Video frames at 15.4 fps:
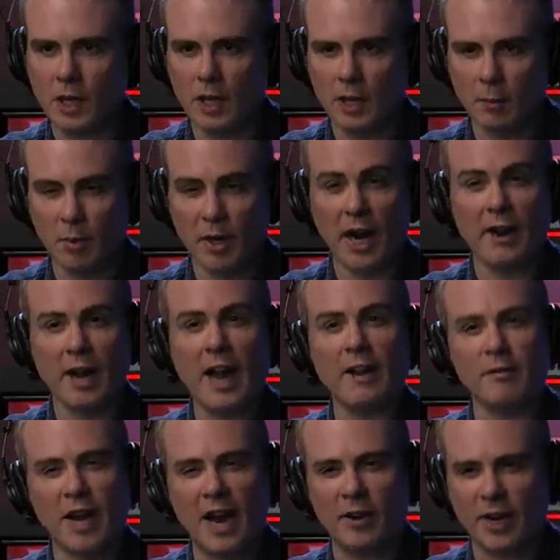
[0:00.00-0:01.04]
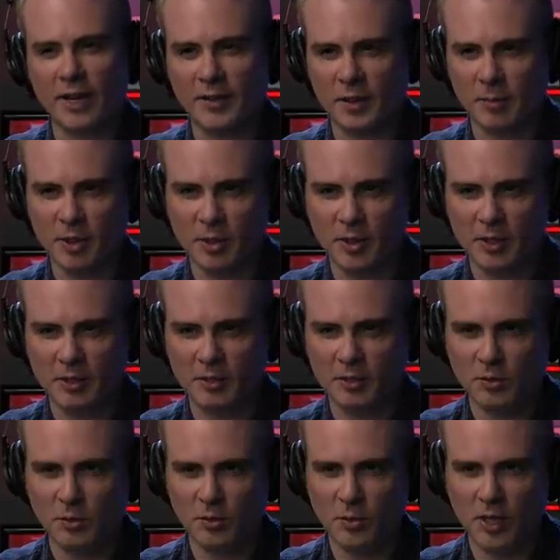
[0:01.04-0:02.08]
But I have now got the ability
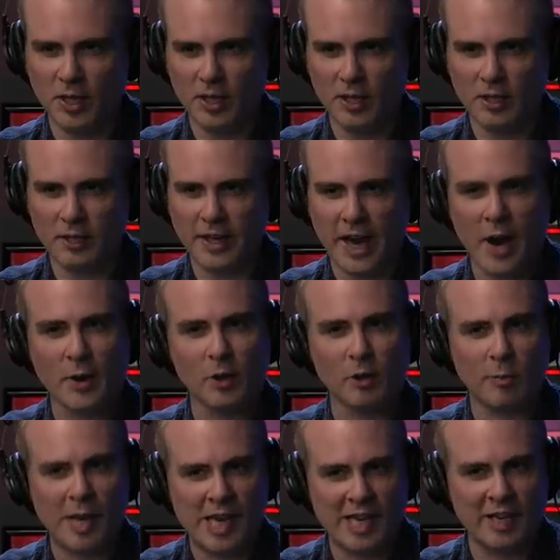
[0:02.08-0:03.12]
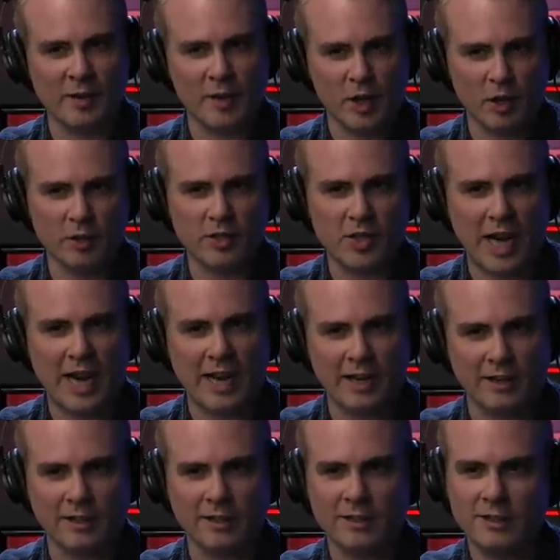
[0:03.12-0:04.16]
to counter ping their
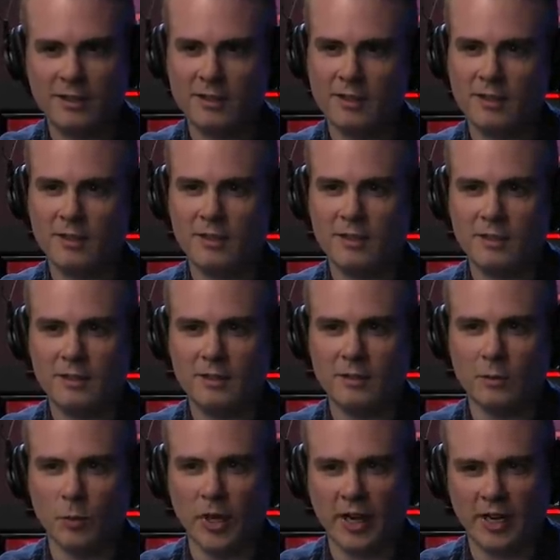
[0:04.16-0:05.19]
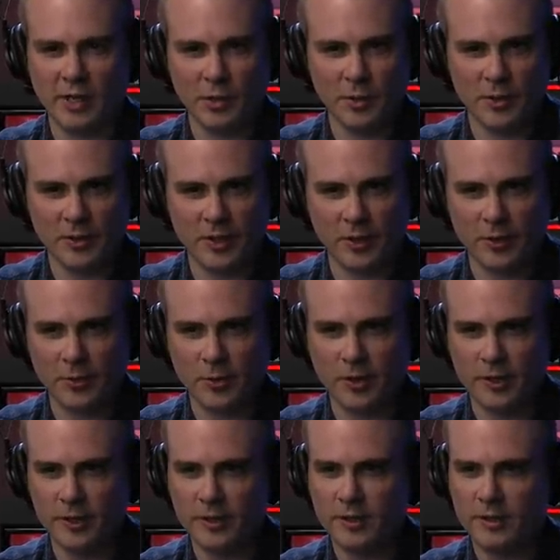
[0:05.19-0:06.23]
scan when I enter their
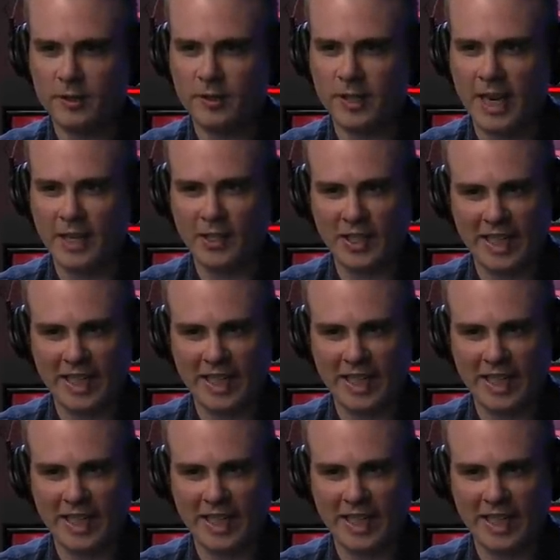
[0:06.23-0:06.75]
territory and